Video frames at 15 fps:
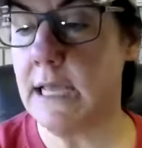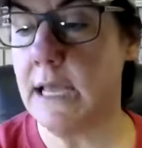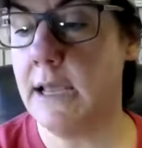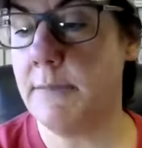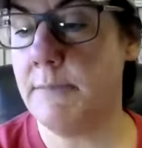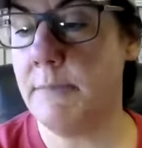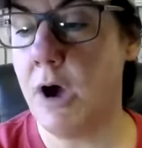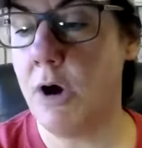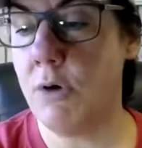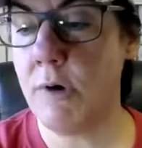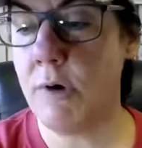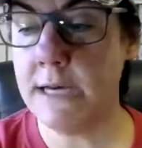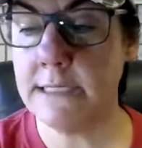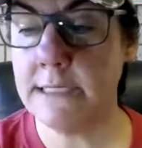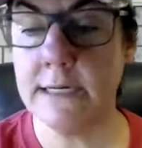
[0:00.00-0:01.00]
I'll
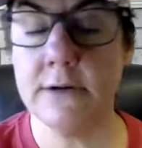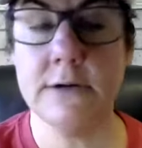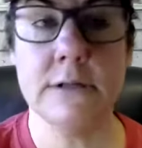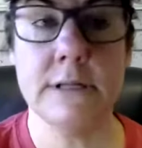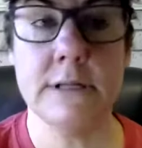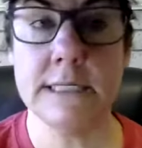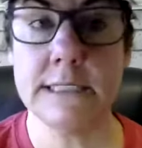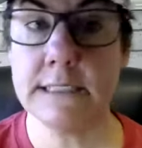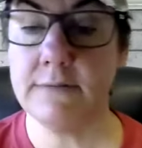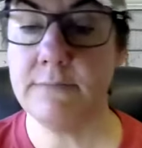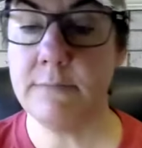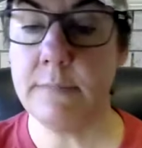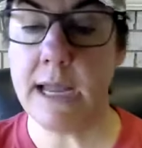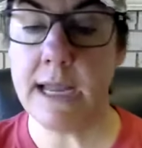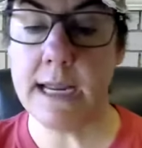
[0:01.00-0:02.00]
write down a list of
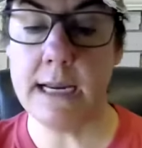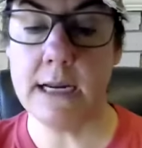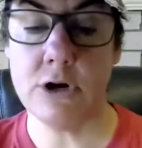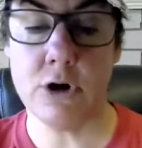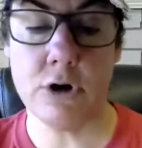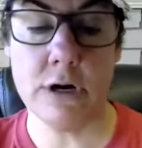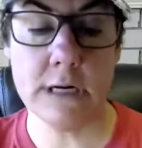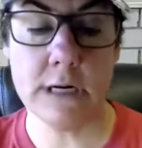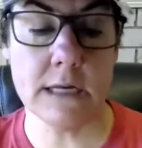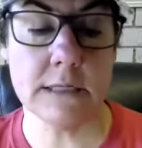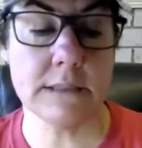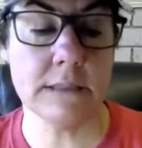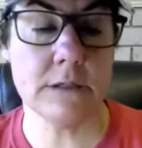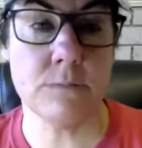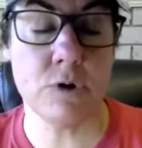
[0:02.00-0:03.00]
my current
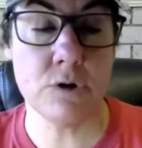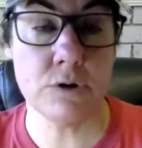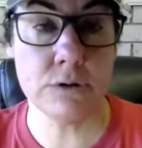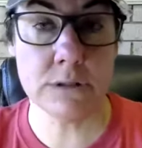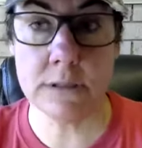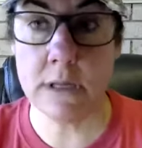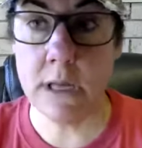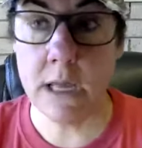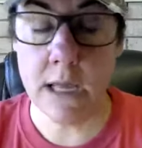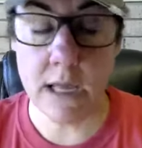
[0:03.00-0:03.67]
customers,